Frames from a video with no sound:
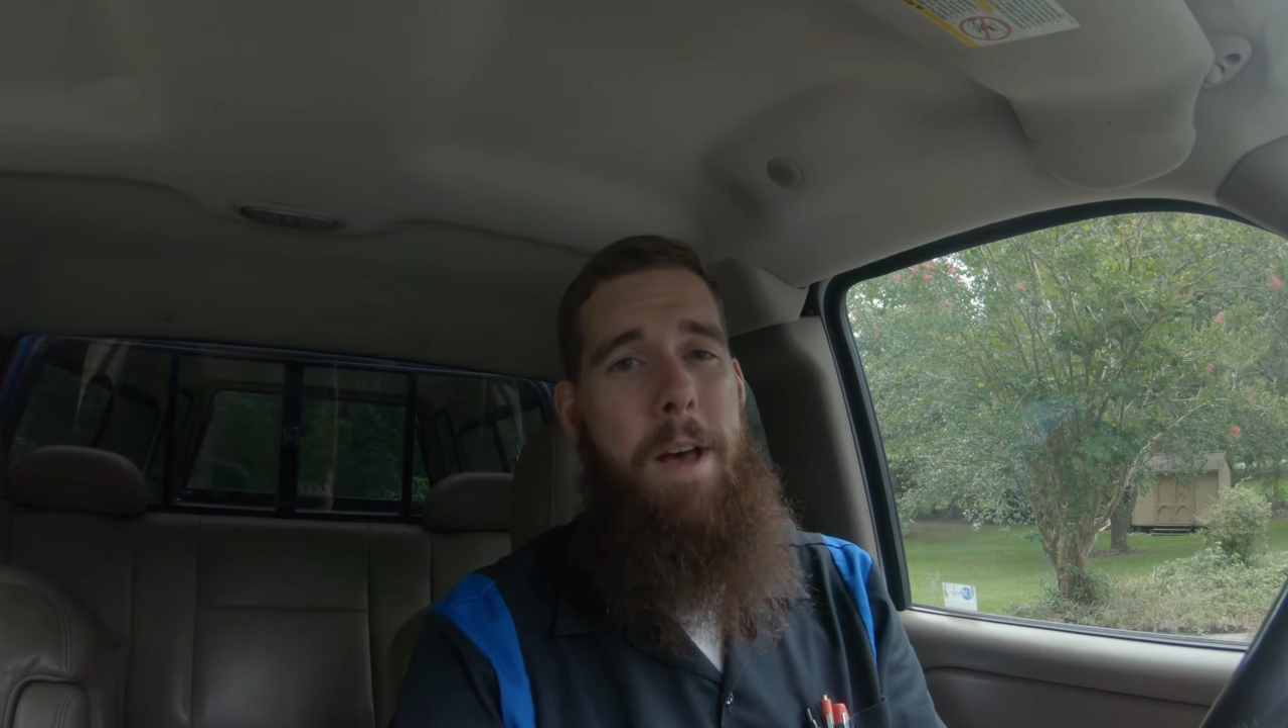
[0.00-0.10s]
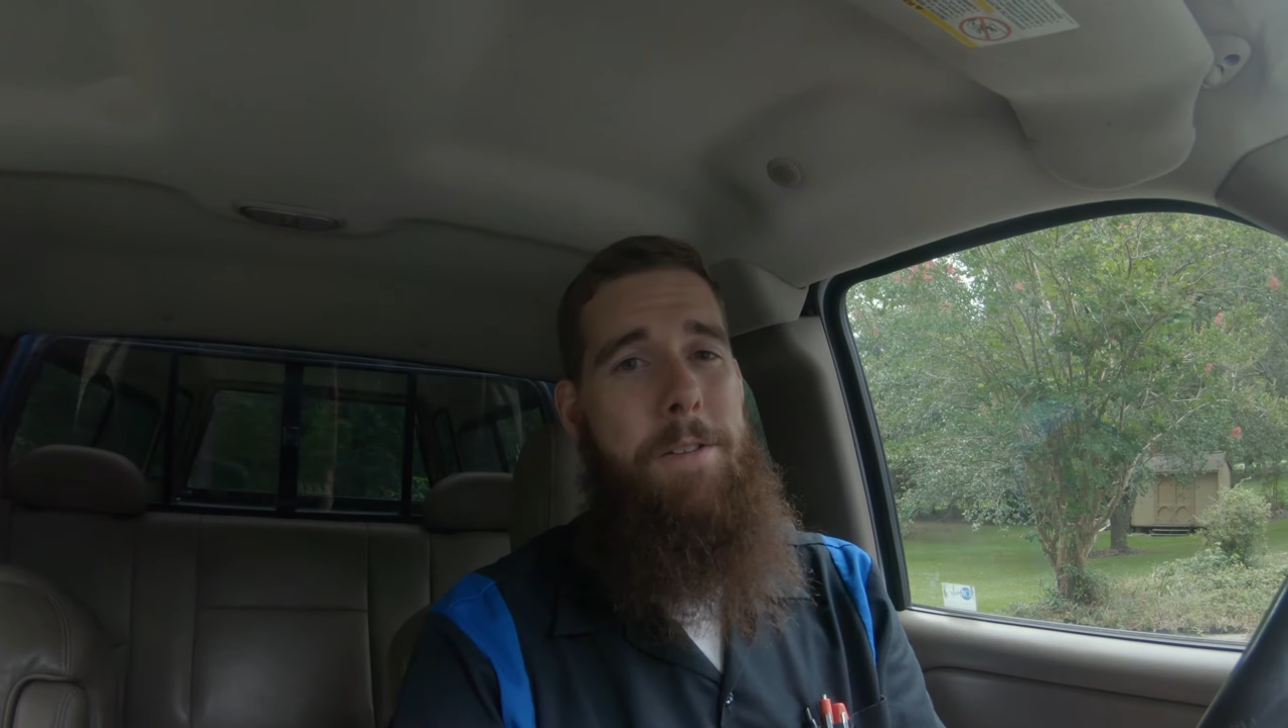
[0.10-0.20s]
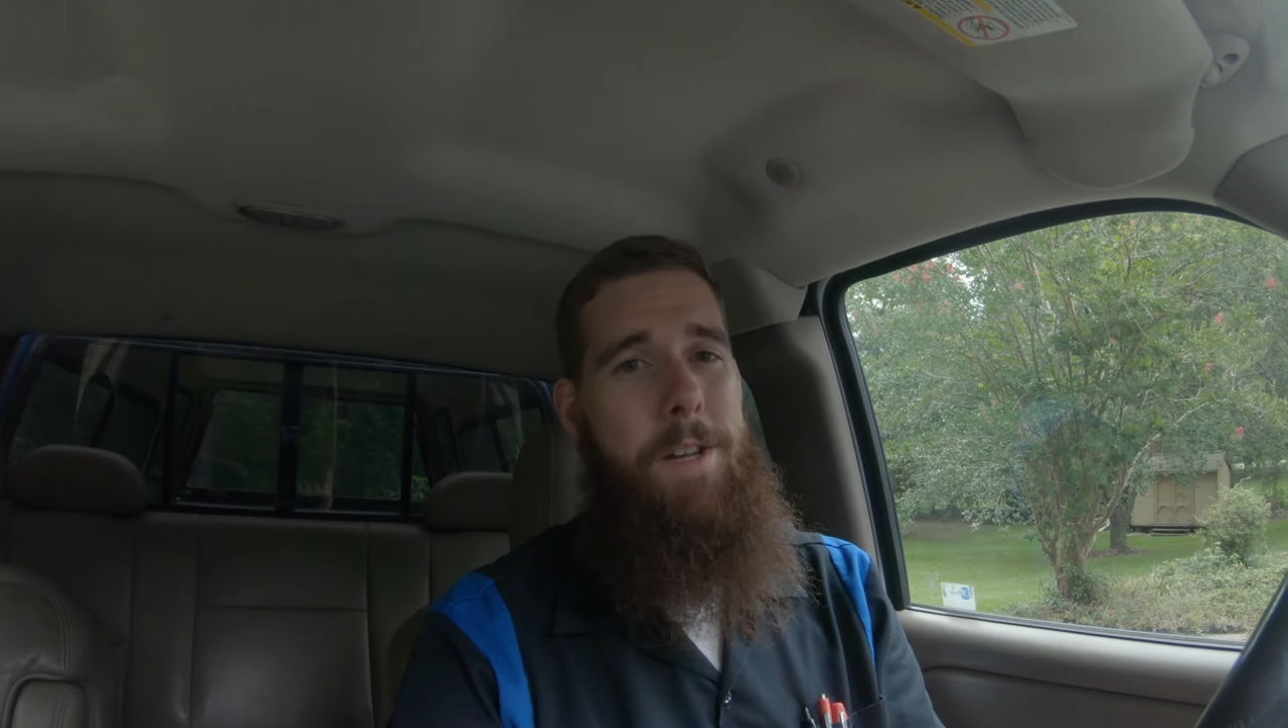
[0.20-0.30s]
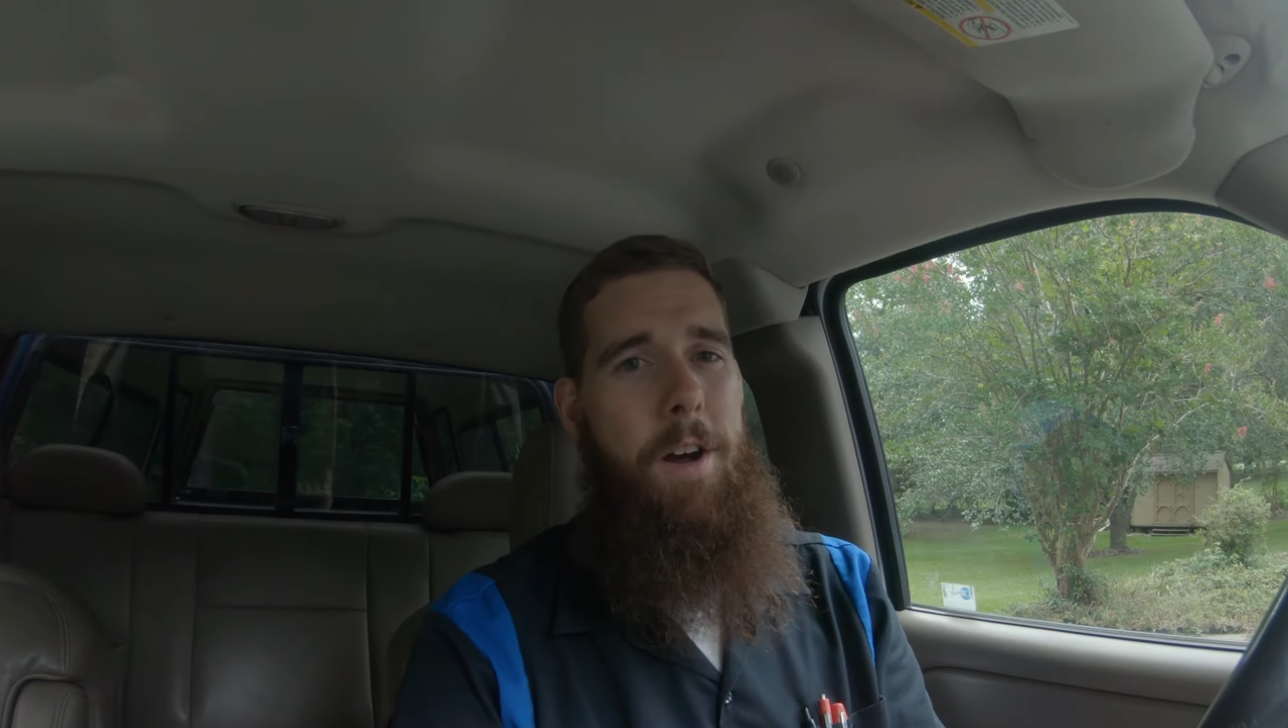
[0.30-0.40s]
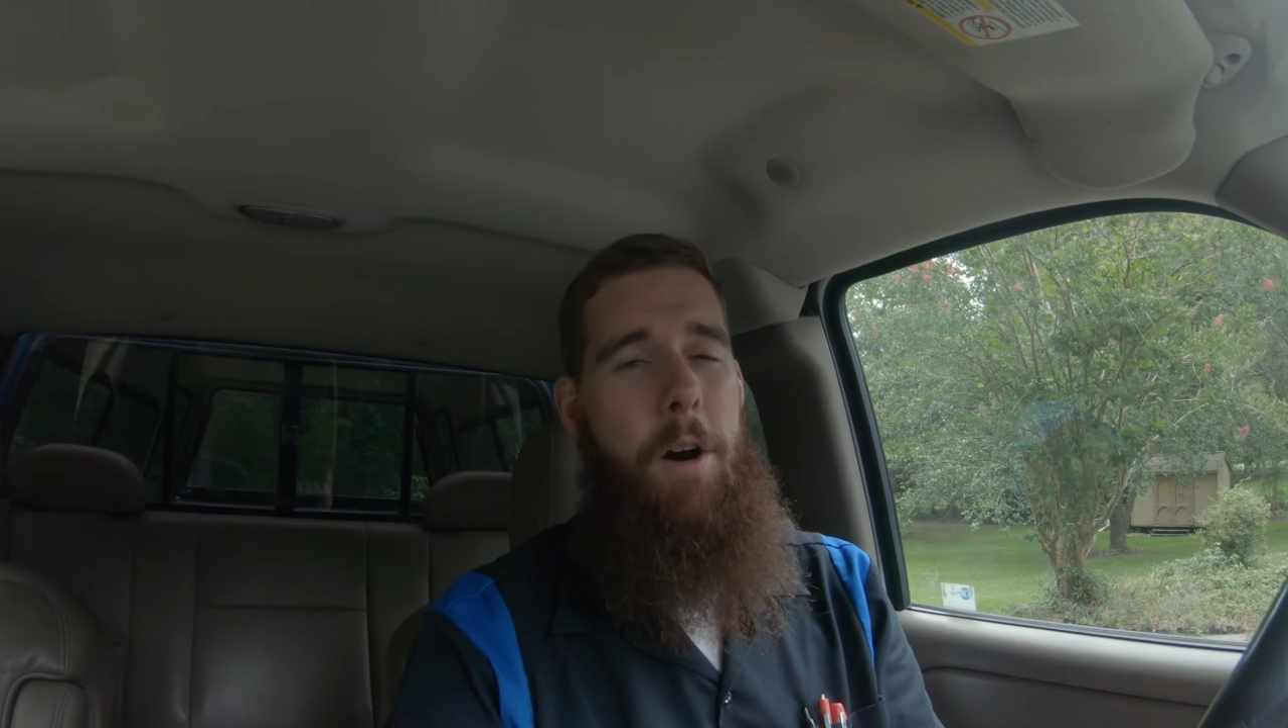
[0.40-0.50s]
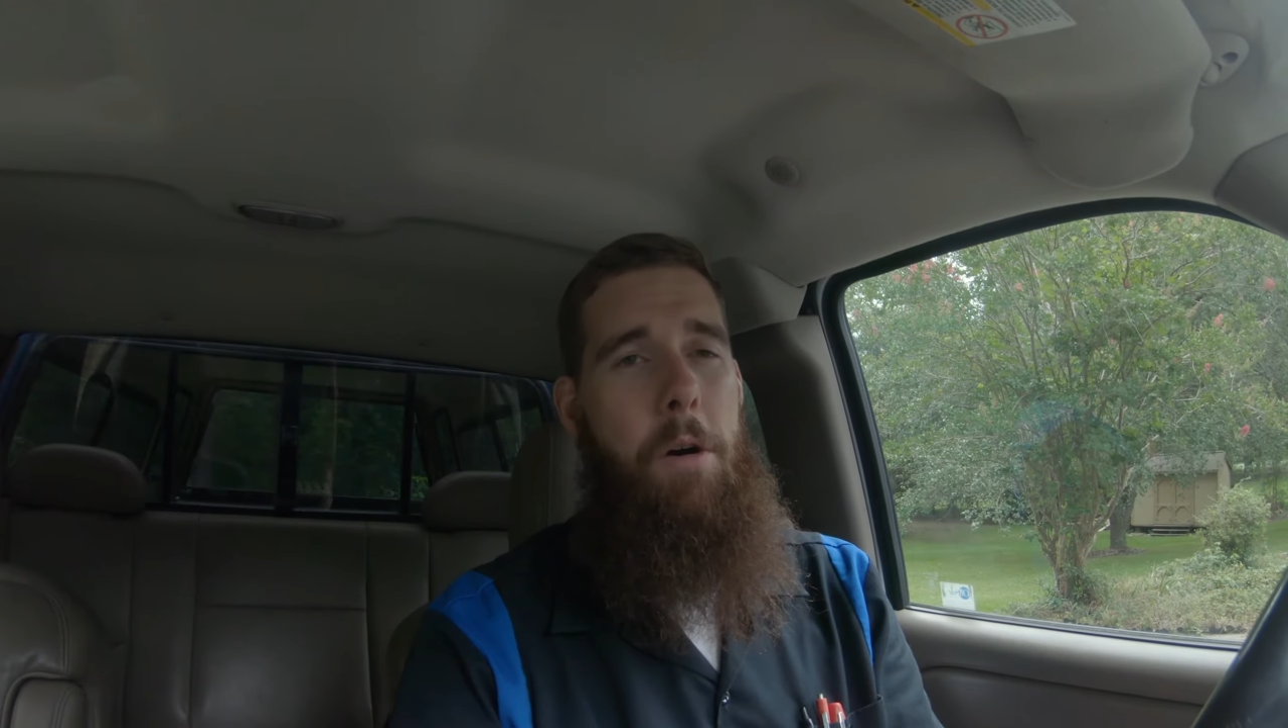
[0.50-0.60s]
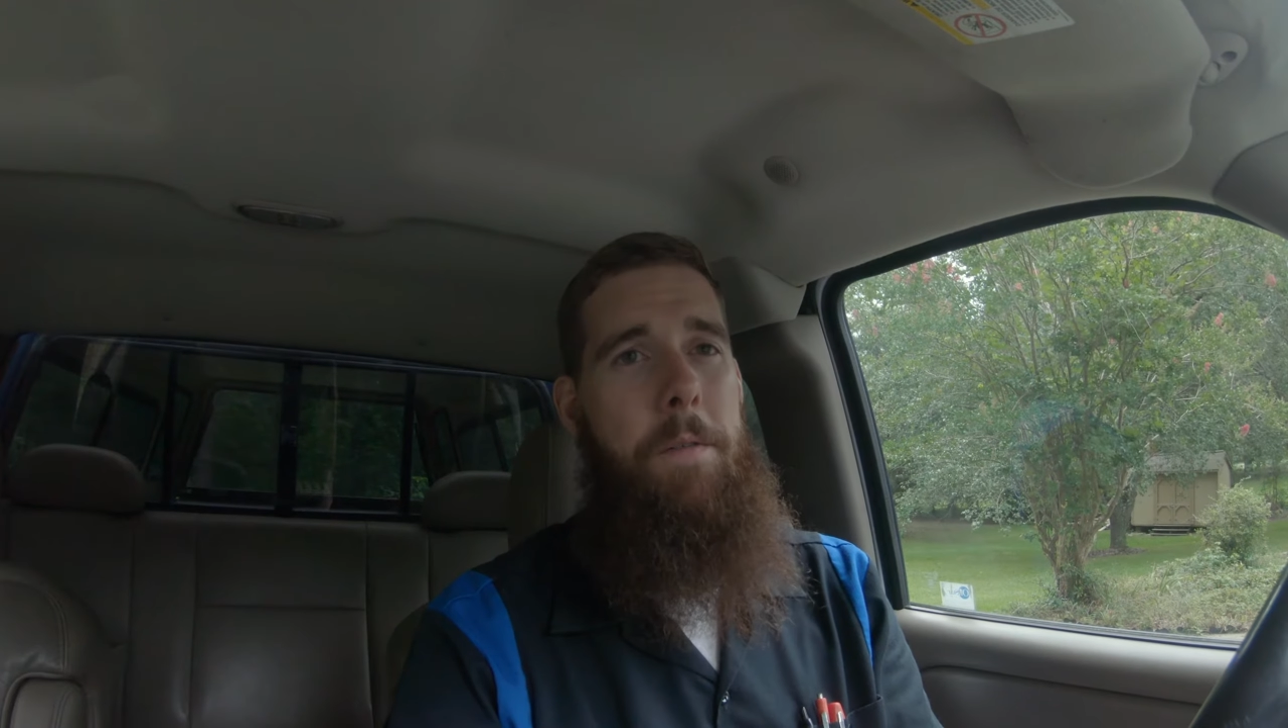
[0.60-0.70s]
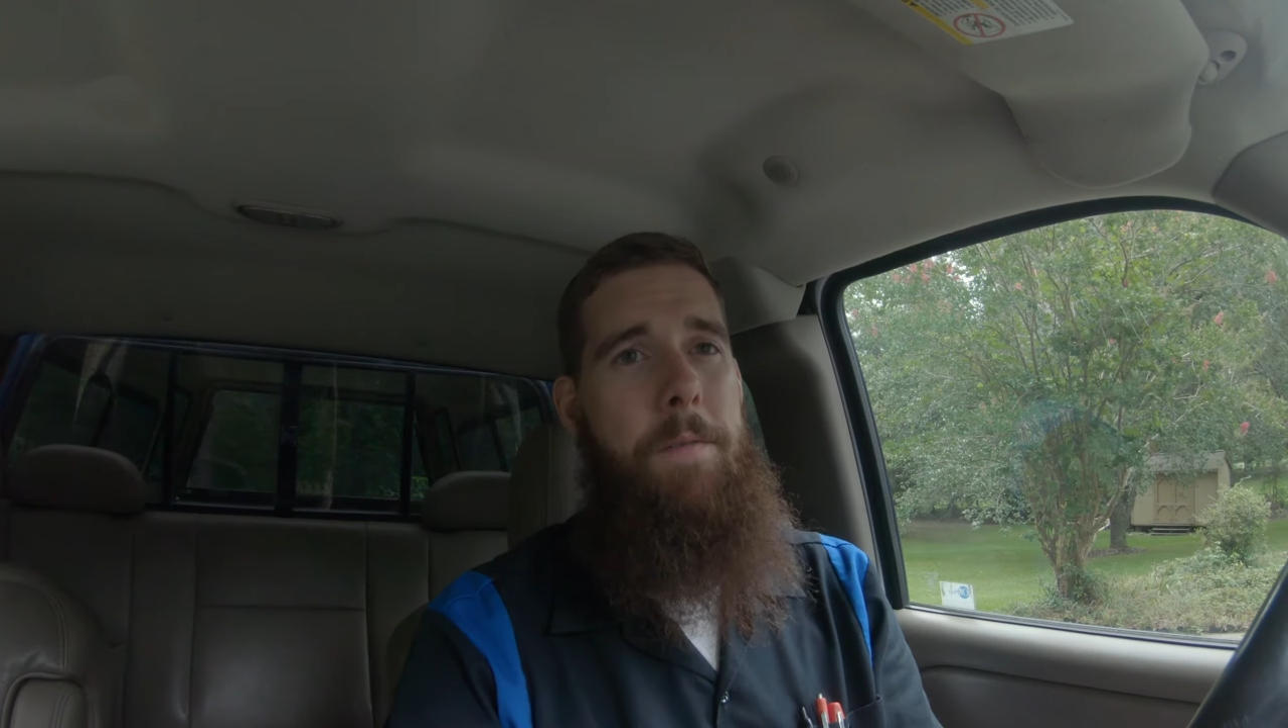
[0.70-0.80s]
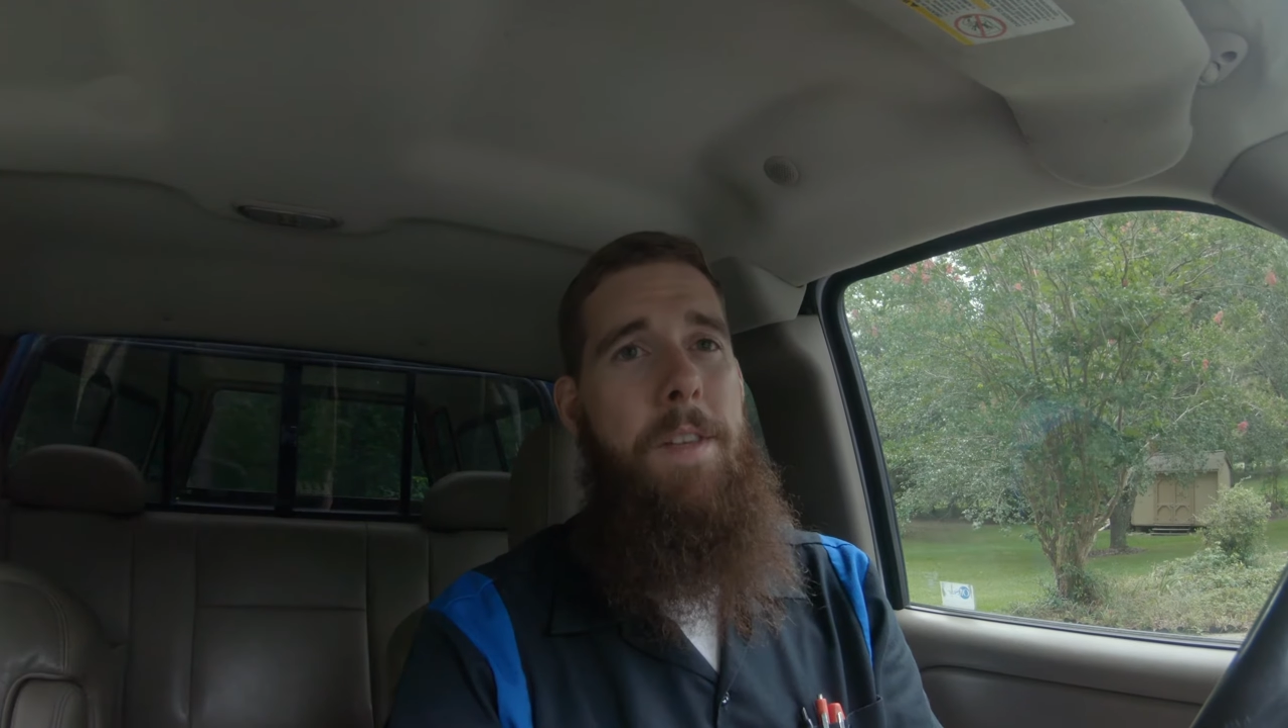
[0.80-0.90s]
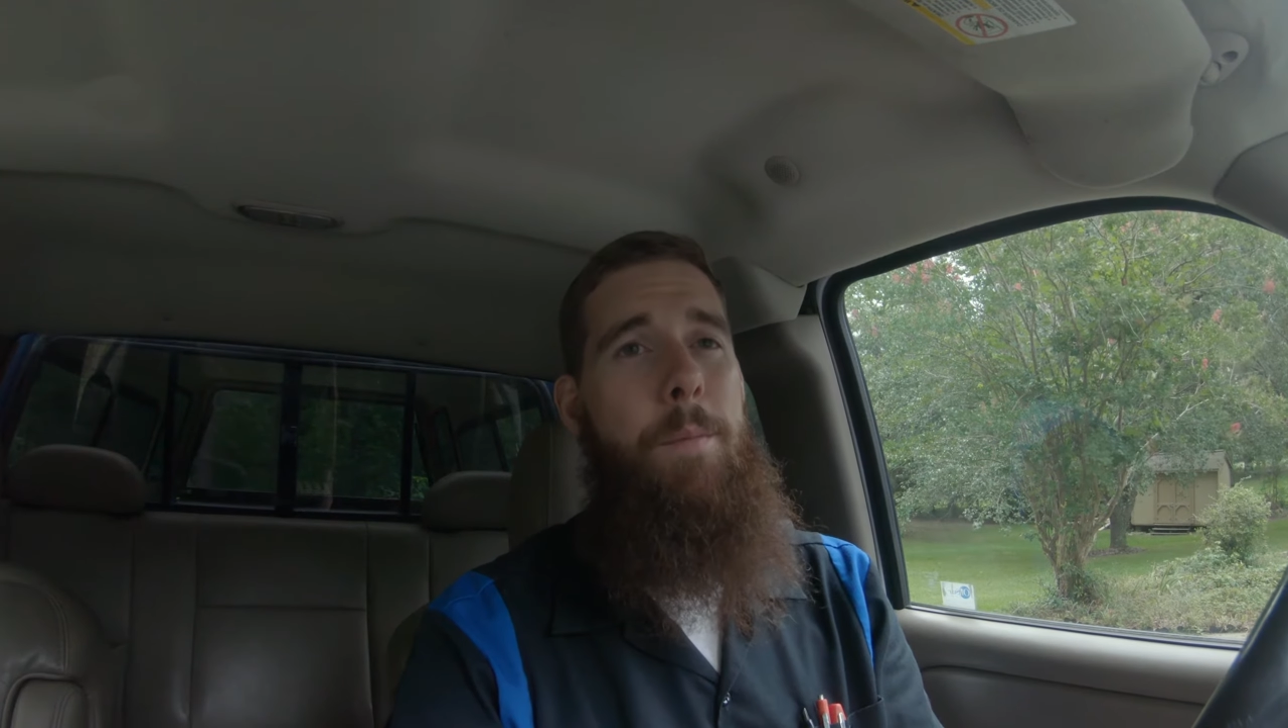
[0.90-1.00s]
bounce at all,